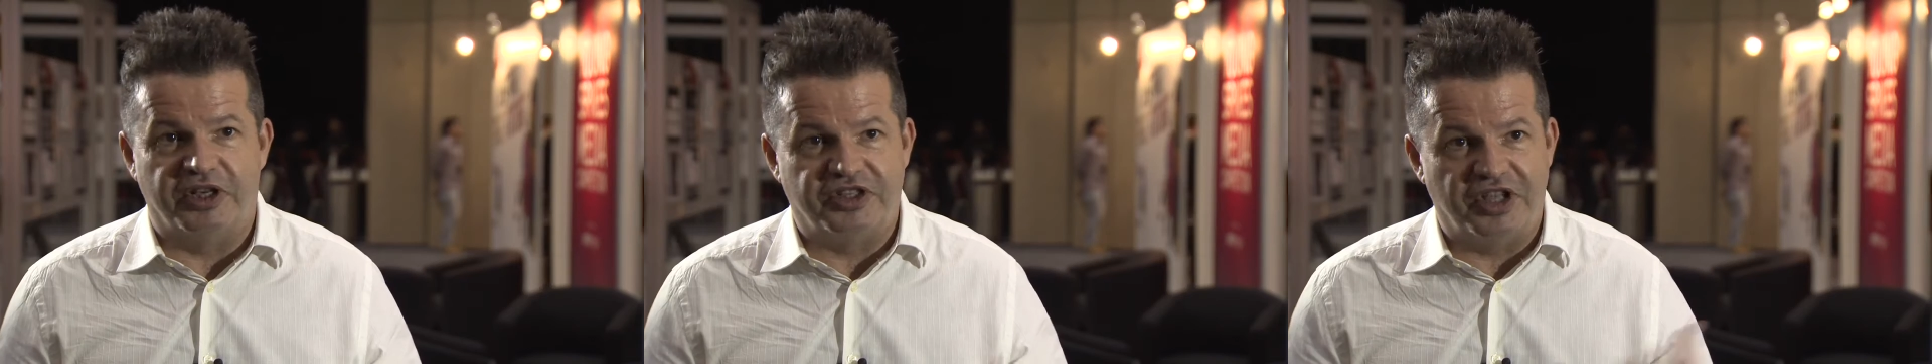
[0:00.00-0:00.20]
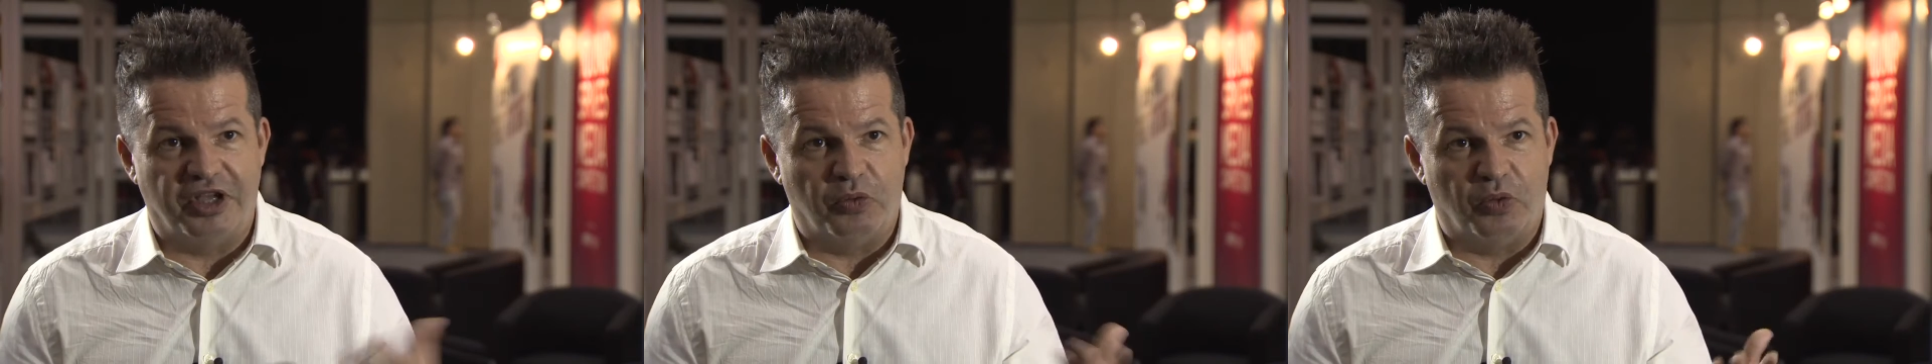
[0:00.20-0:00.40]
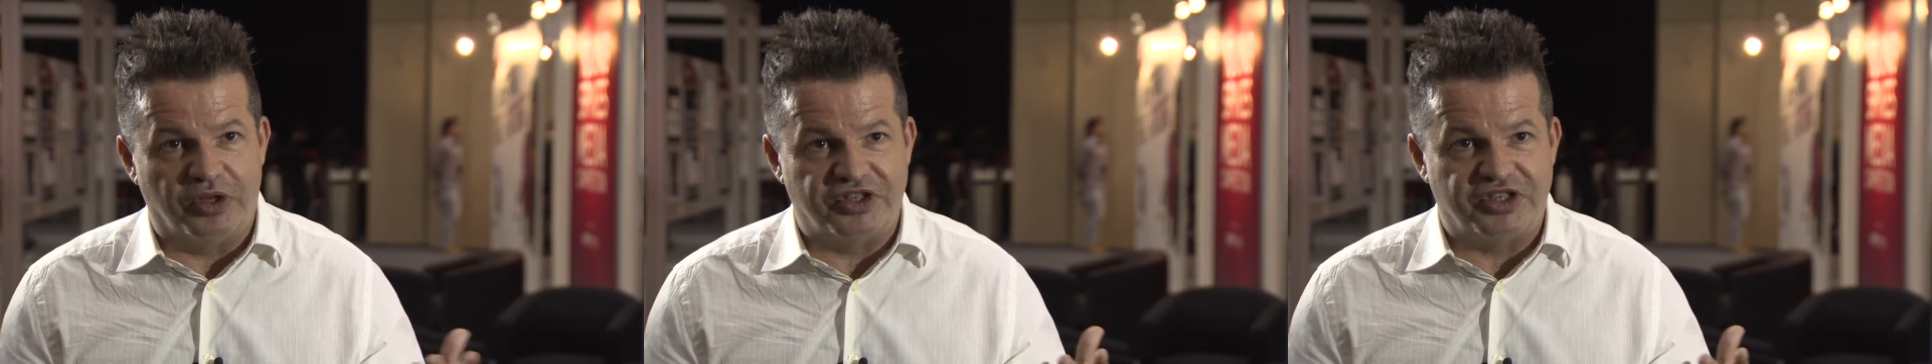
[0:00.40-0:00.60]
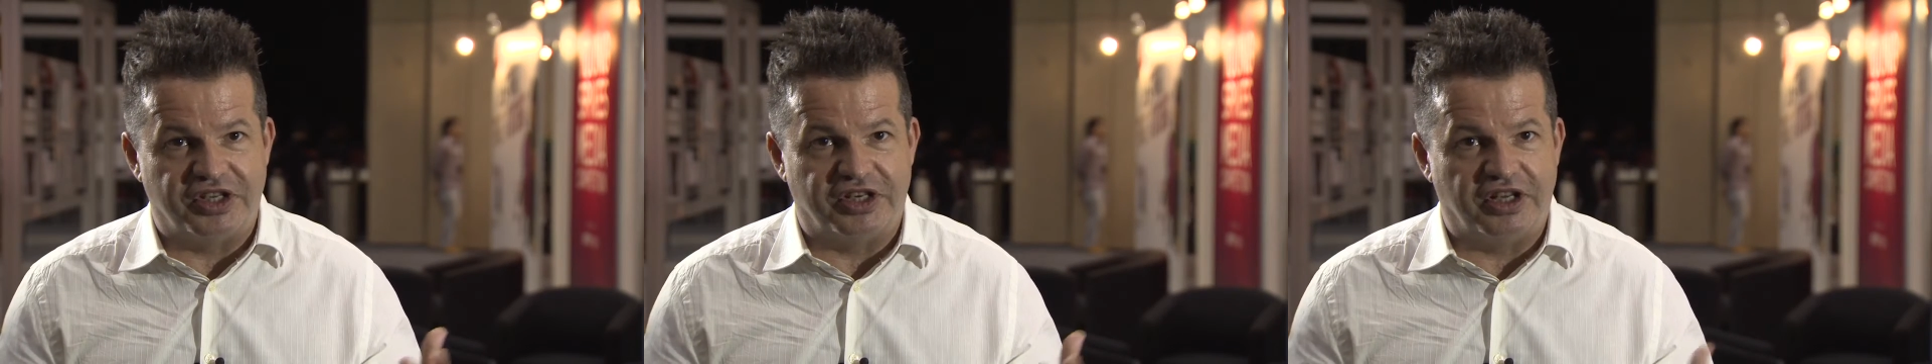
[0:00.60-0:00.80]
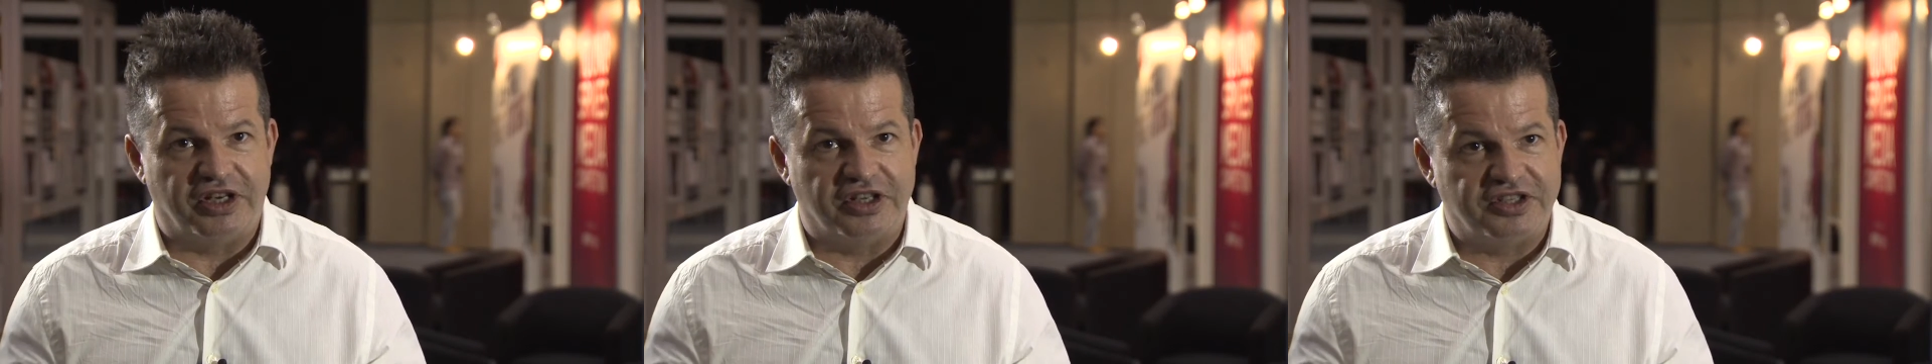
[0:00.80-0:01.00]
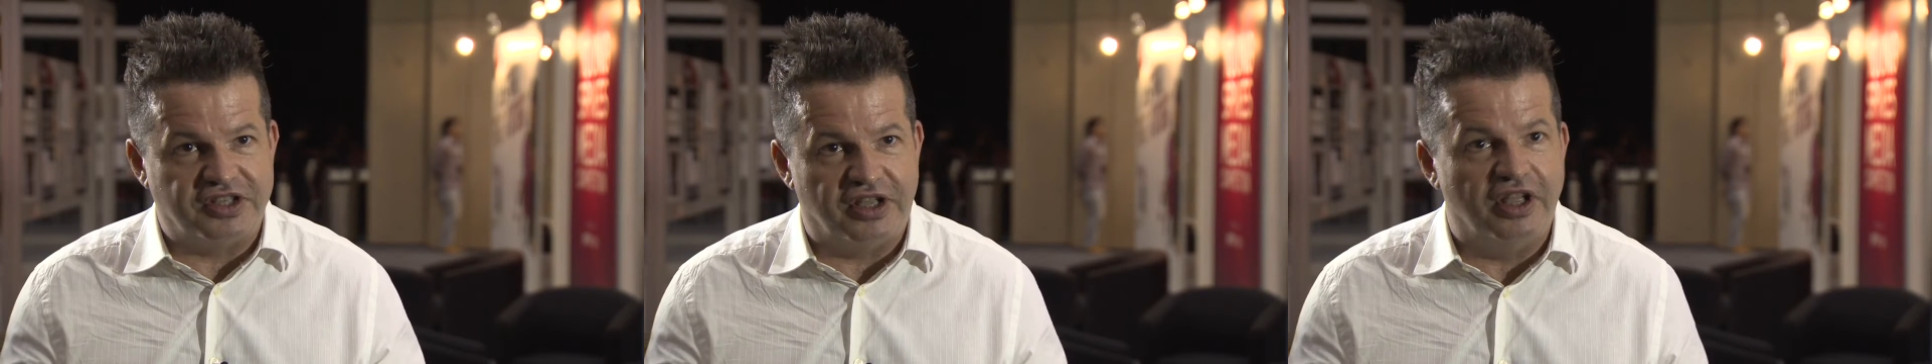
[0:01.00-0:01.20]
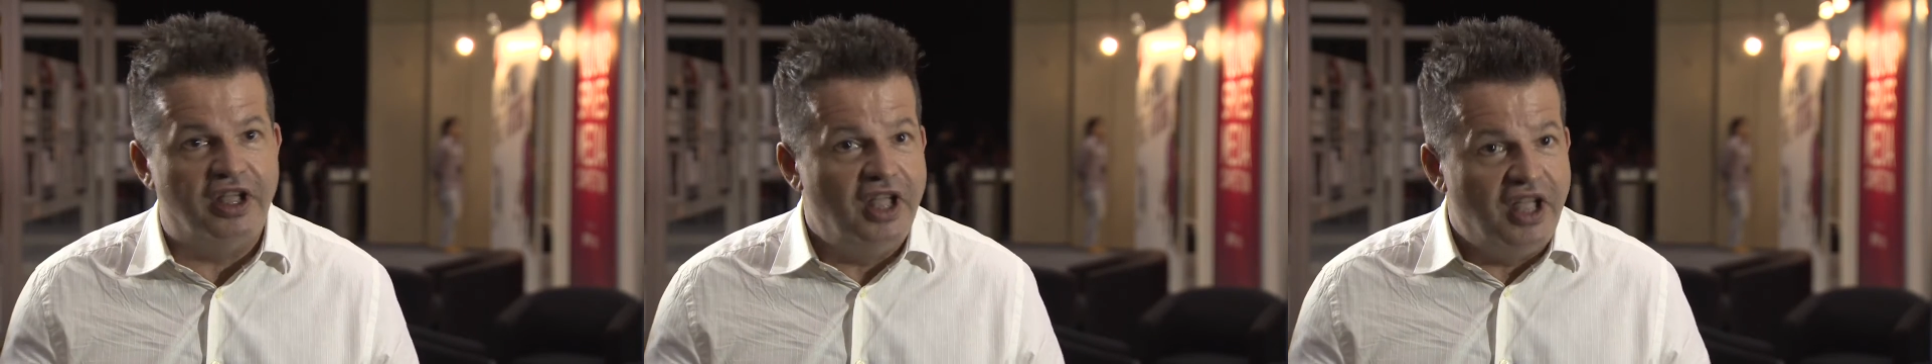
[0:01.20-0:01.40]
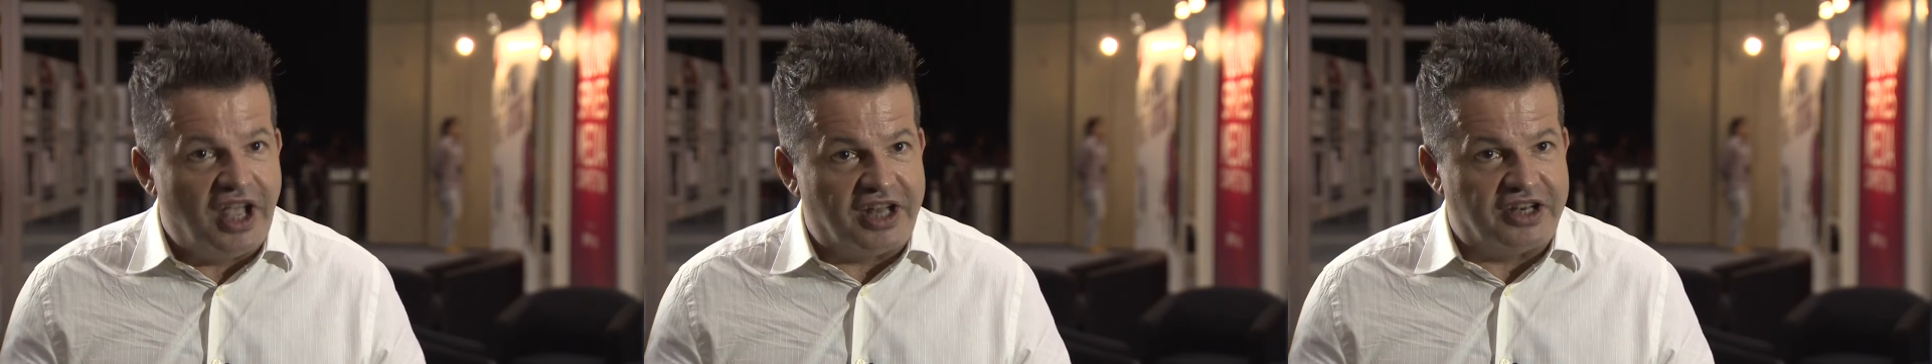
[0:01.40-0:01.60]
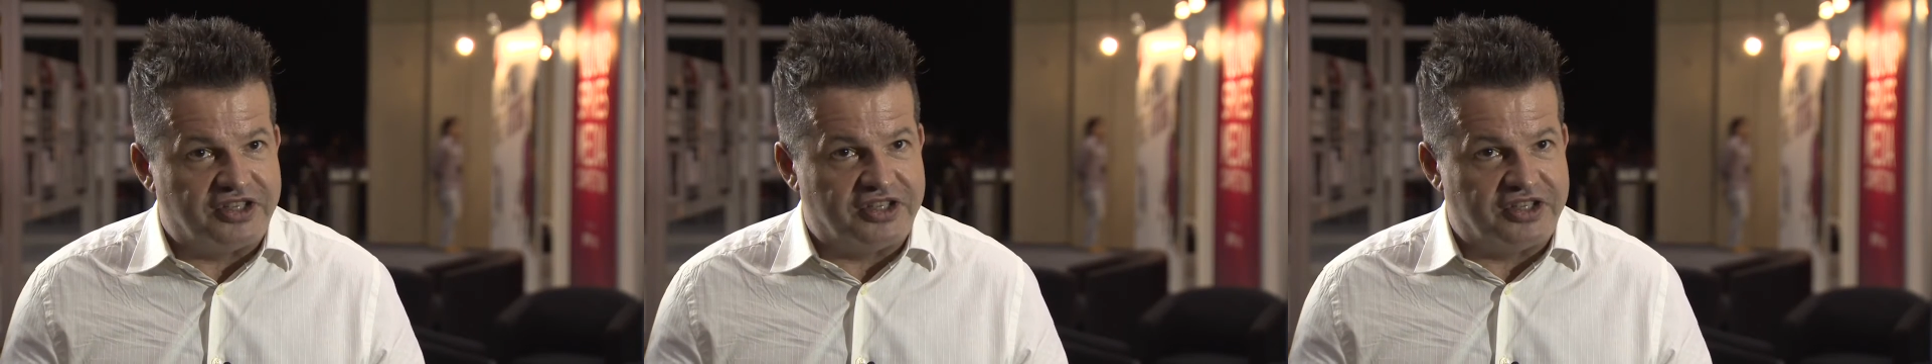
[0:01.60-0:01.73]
tier 1 city and a